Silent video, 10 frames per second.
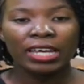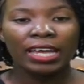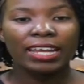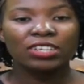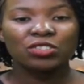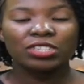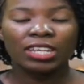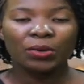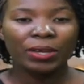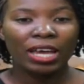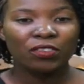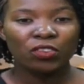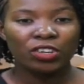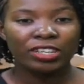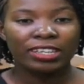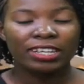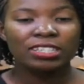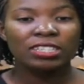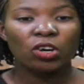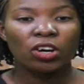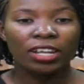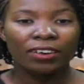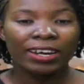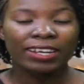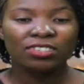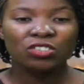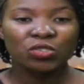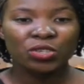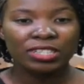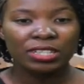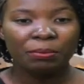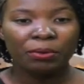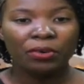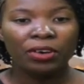and today we have learned that cholera is treatable